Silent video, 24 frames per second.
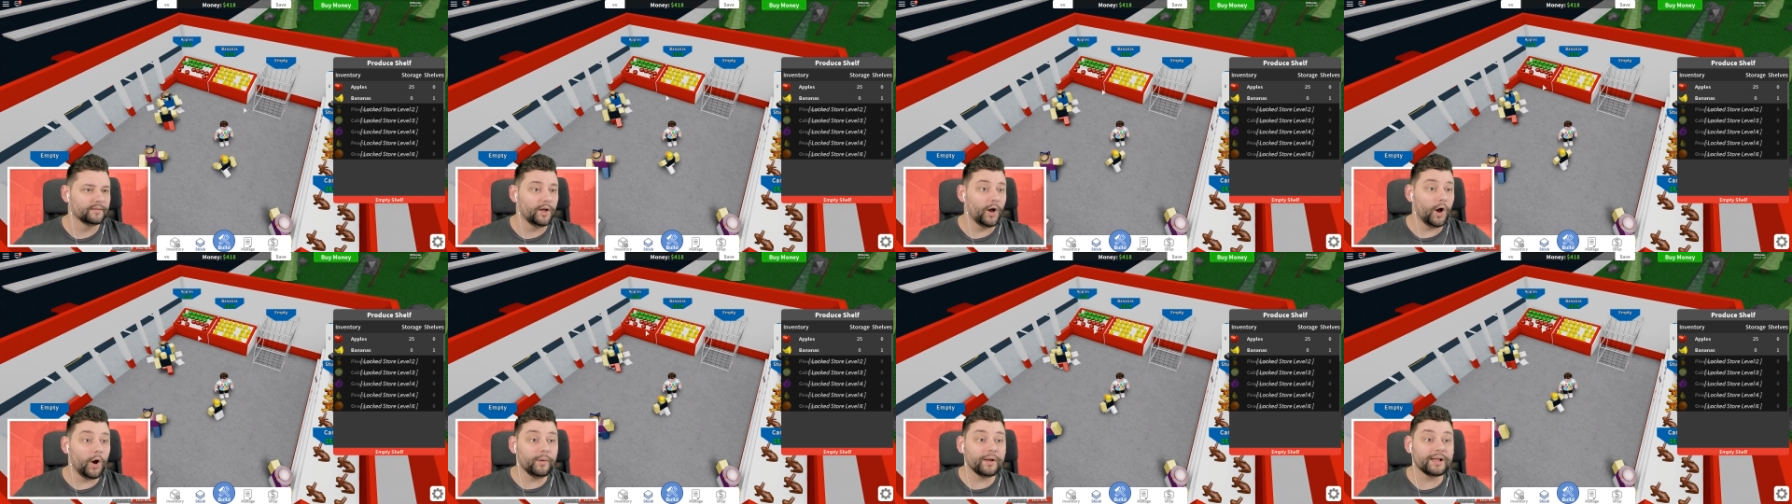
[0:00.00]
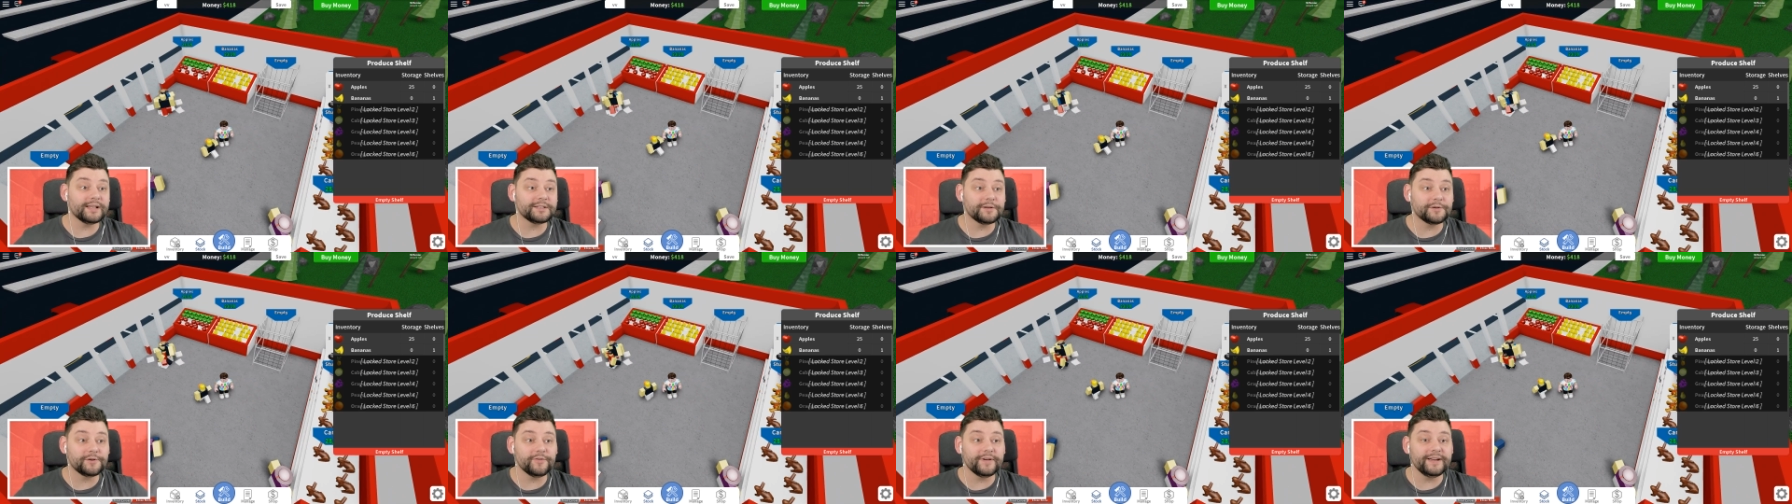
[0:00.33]
Oh, we
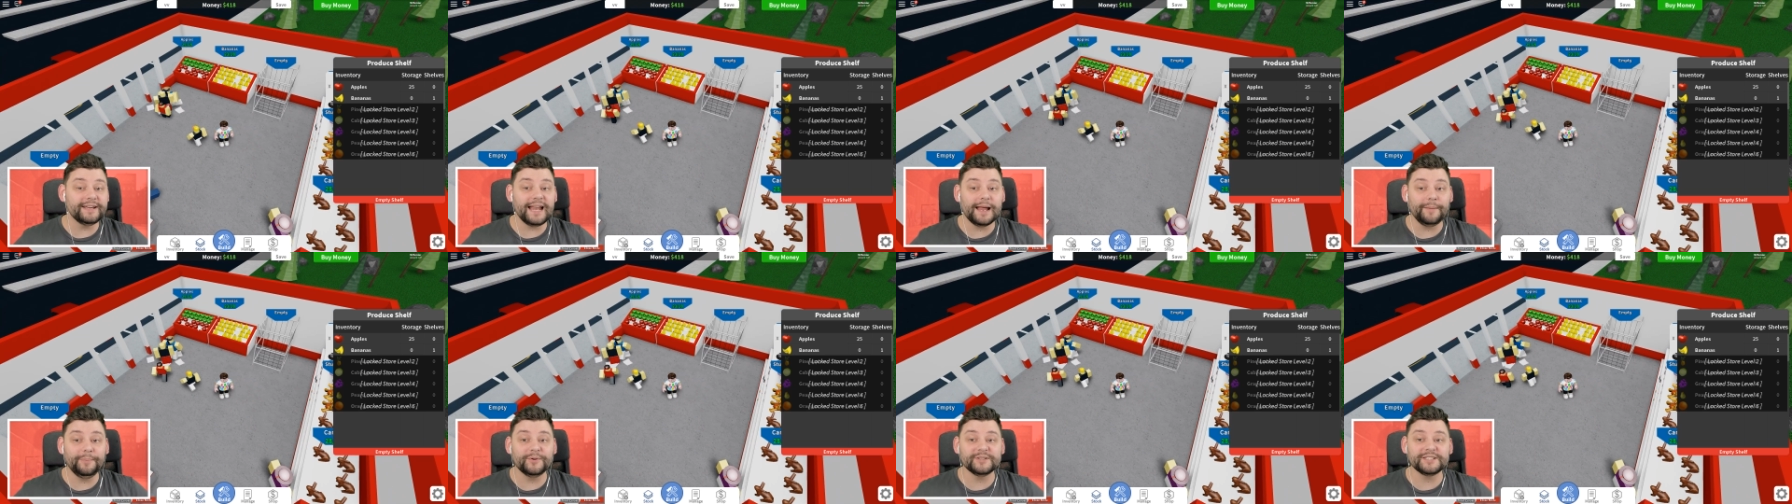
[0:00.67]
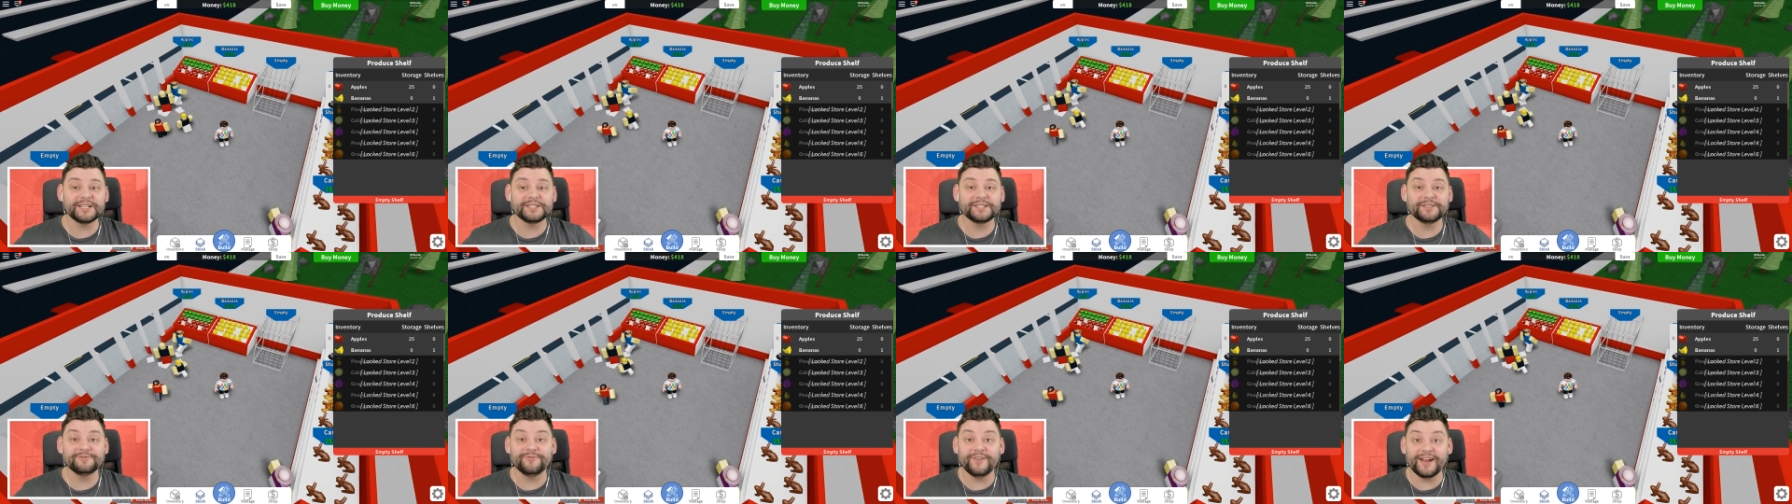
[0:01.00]
got some green apples
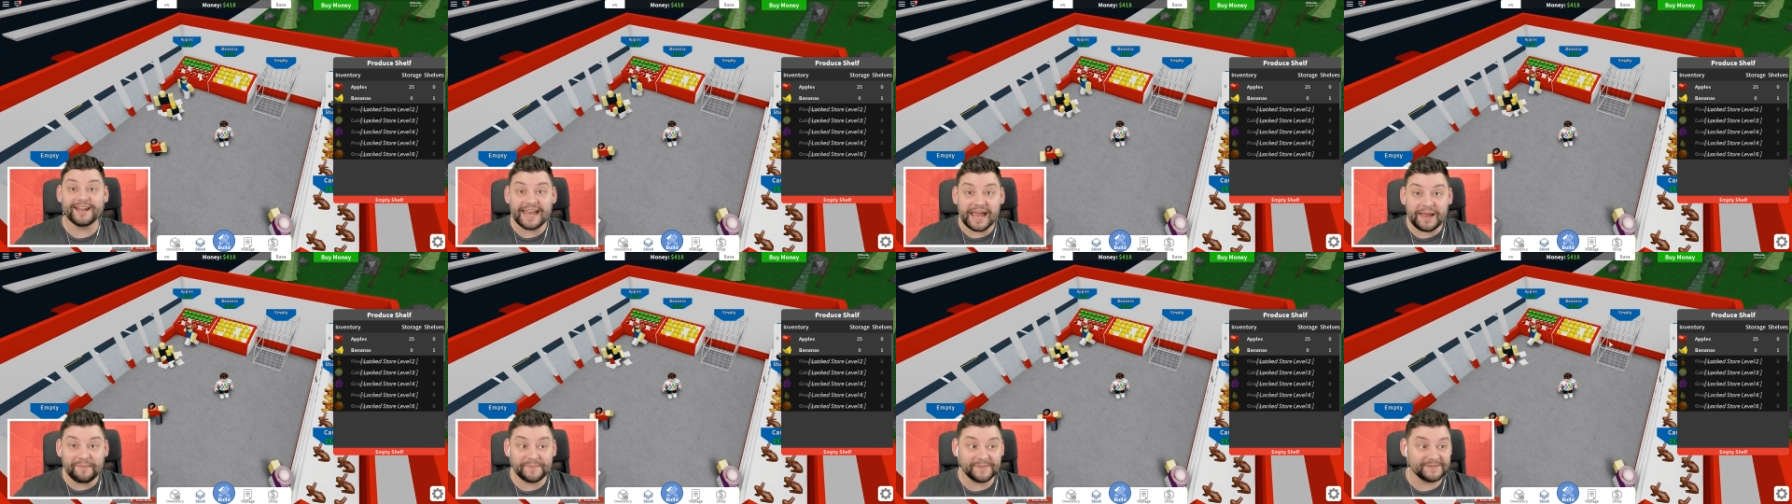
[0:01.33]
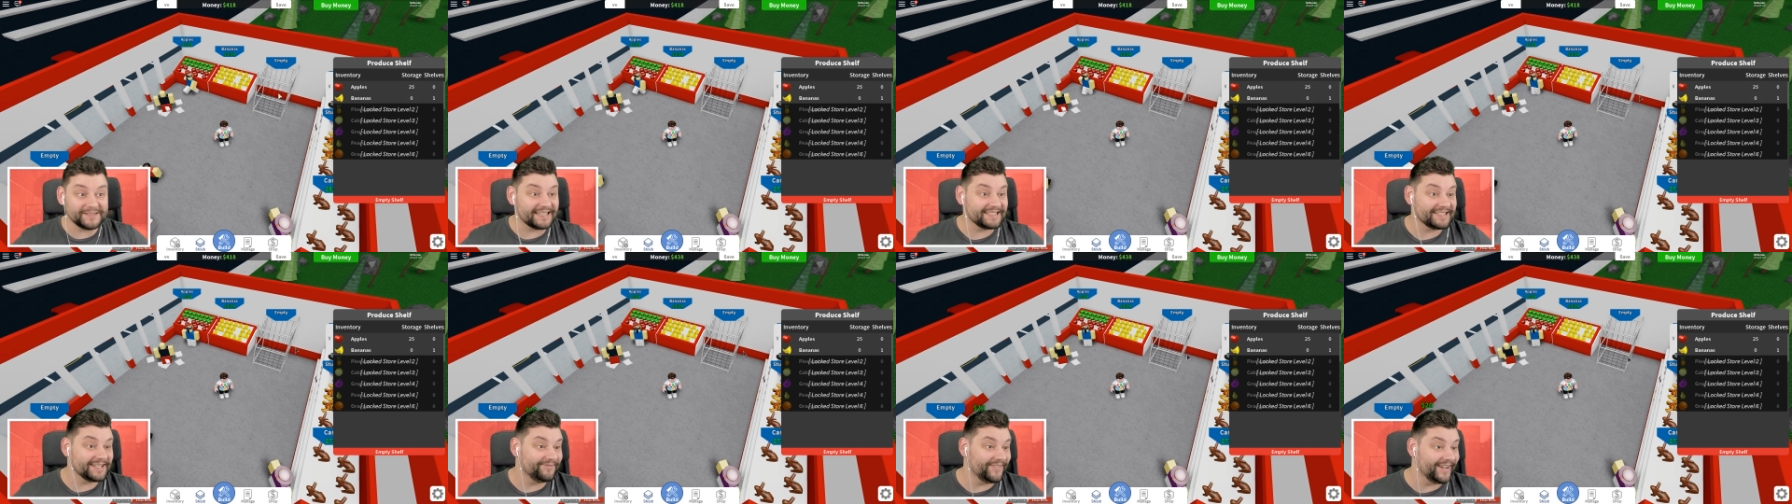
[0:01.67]
and some red
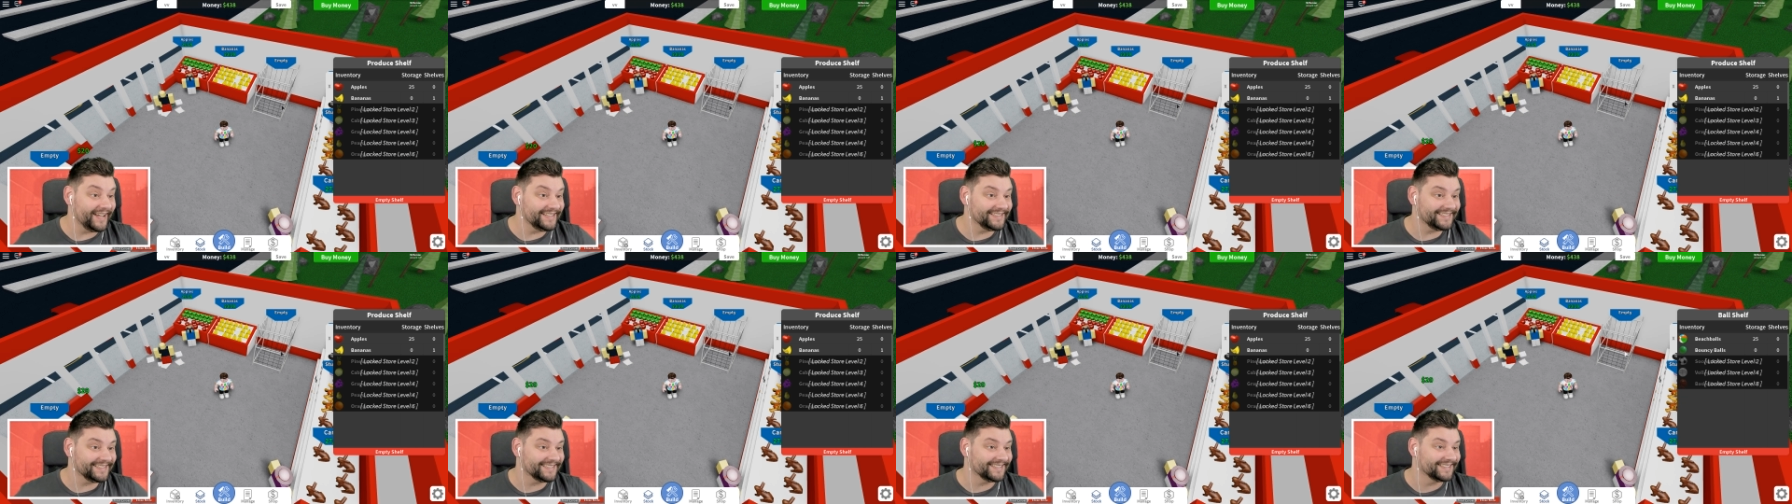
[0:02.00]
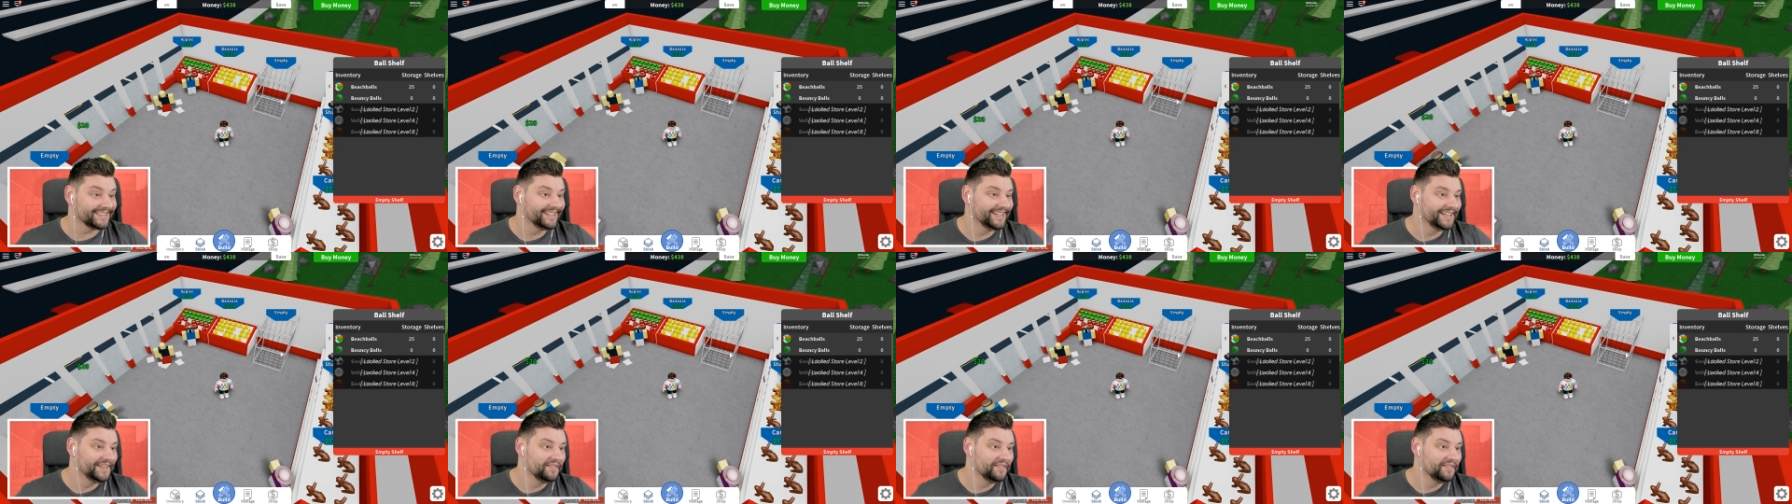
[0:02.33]
apples. That's amazing.